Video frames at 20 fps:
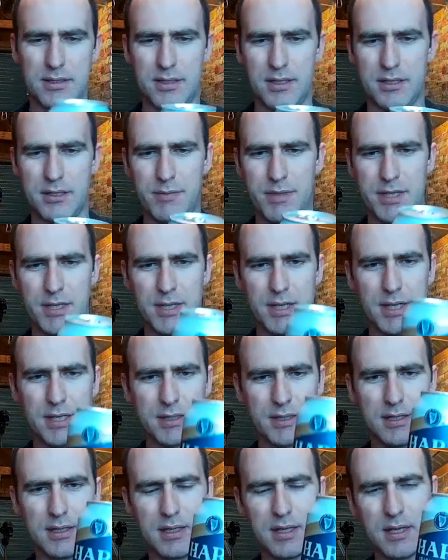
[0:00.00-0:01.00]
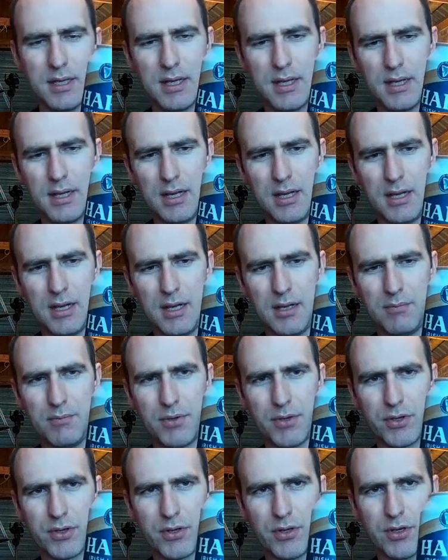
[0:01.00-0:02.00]
in the mainland,
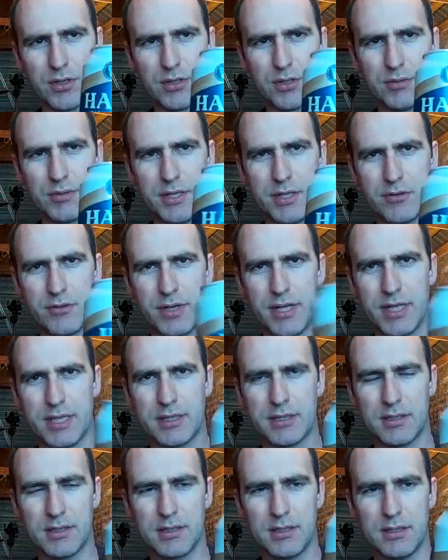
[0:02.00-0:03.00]
but I got a wee crate